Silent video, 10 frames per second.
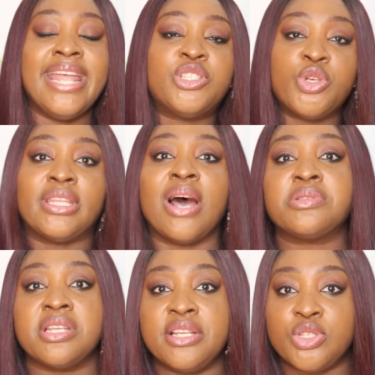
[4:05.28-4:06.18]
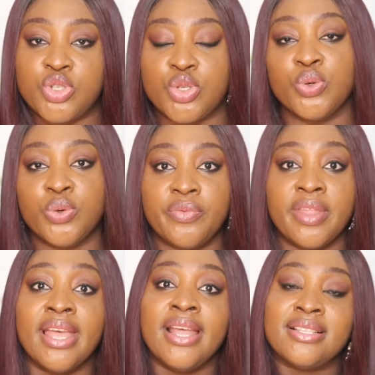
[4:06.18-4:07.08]
In 2002,
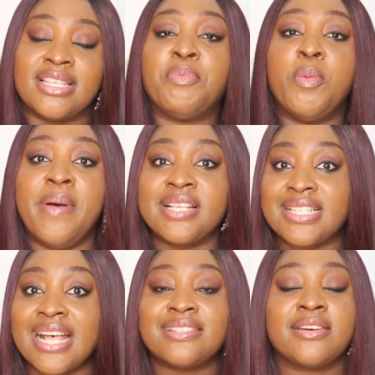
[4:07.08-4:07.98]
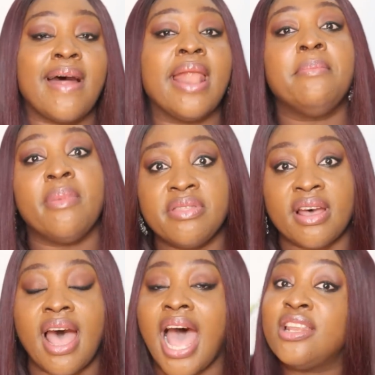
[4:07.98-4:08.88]
Thabo Bester's
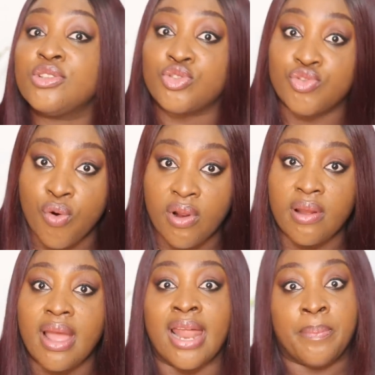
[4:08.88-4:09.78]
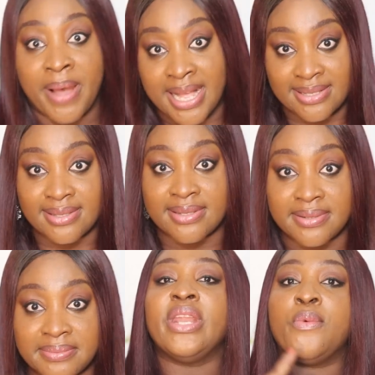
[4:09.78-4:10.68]
grandmother had a stroke and
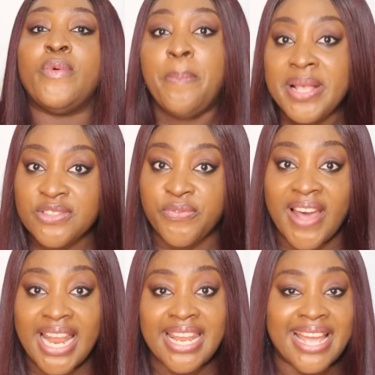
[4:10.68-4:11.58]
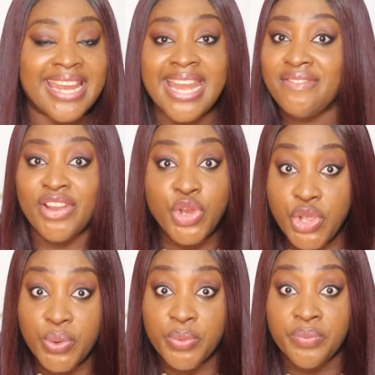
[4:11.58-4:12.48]
passed, with a rapist father that he never
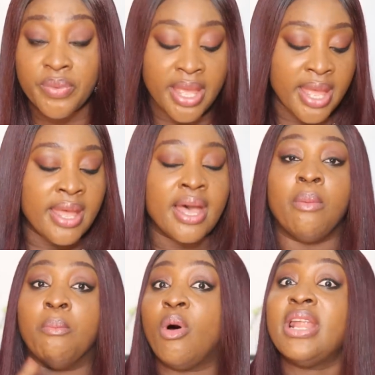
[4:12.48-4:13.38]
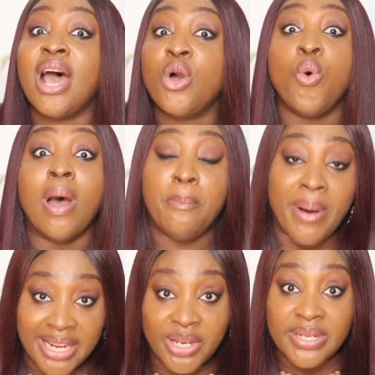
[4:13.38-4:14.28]
knew, a mother who
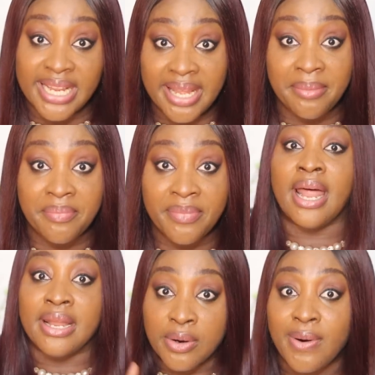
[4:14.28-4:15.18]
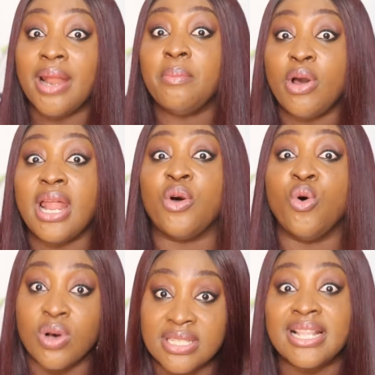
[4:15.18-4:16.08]
abandoned him, and a grandmother
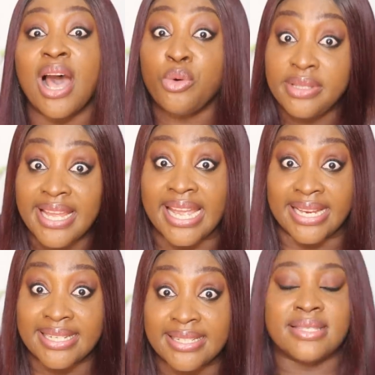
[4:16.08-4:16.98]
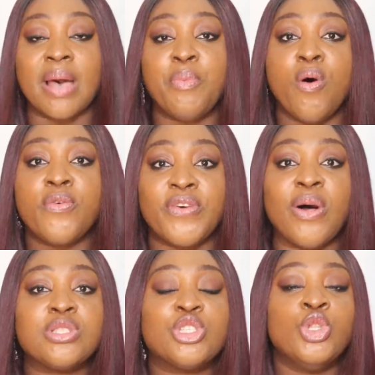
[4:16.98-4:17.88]
who was now dead. Thabo
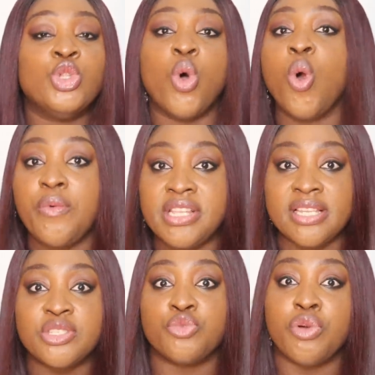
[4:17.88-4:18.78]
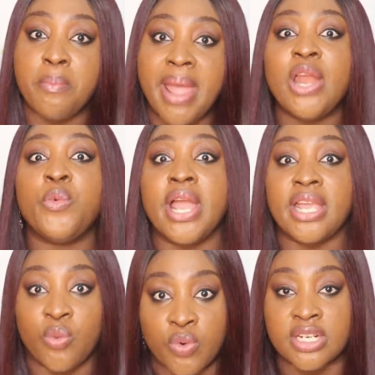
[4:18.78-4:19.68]
felt no reason to remain where
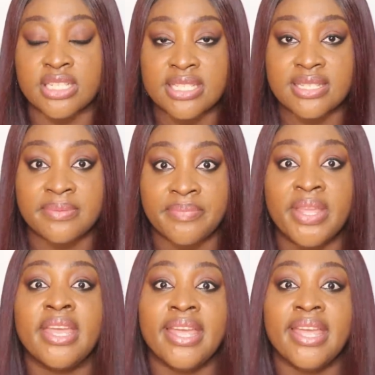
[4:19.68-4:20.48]
he was.